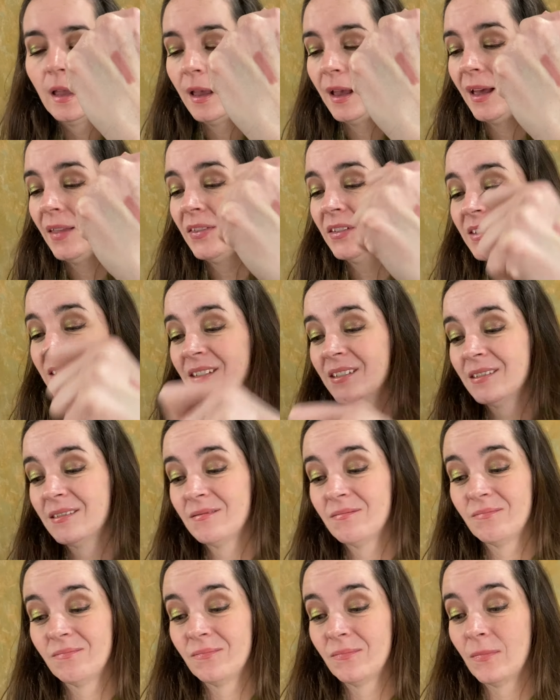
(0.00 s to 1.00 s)
And this
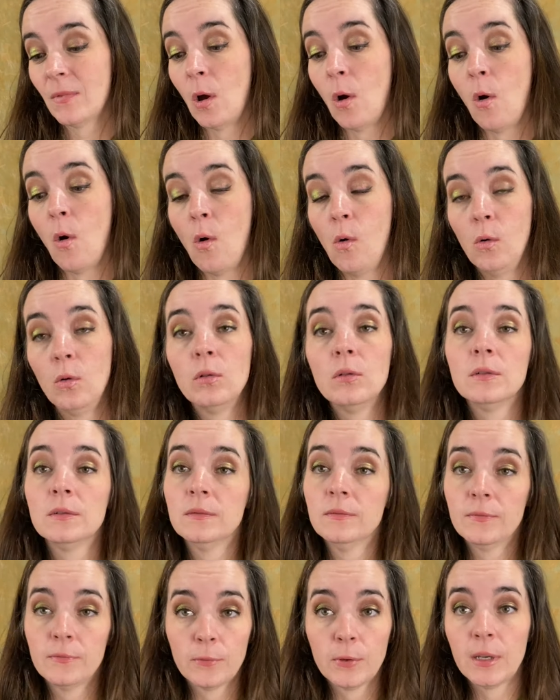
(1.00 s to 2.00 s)

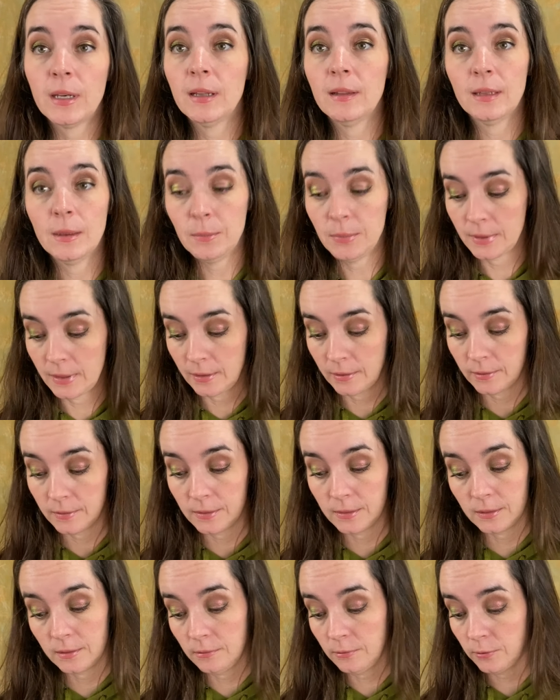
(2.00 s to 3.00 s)
old freaking lip liner is
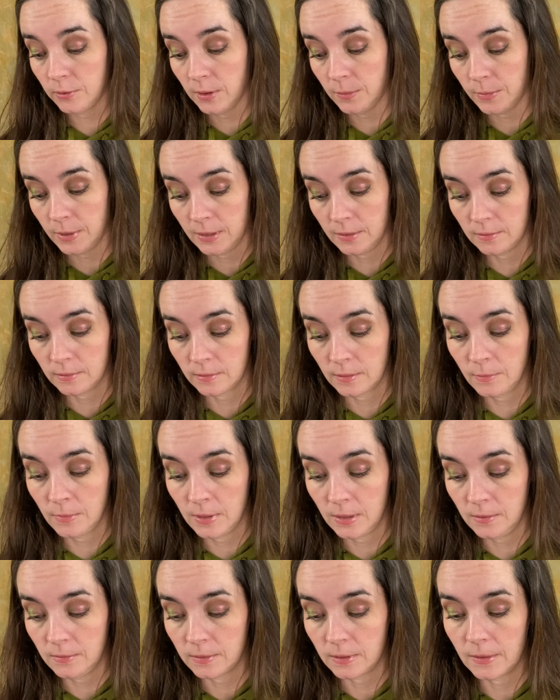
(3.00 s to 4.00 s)
still creamy, so I'm gonna
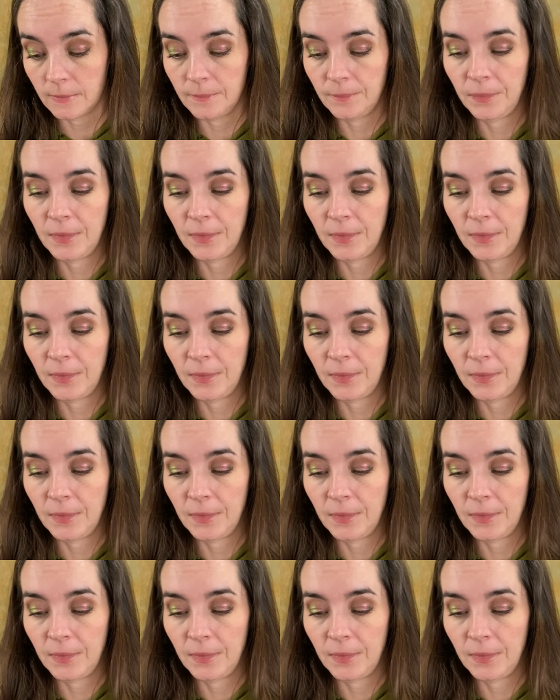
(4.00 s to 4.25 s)
use it.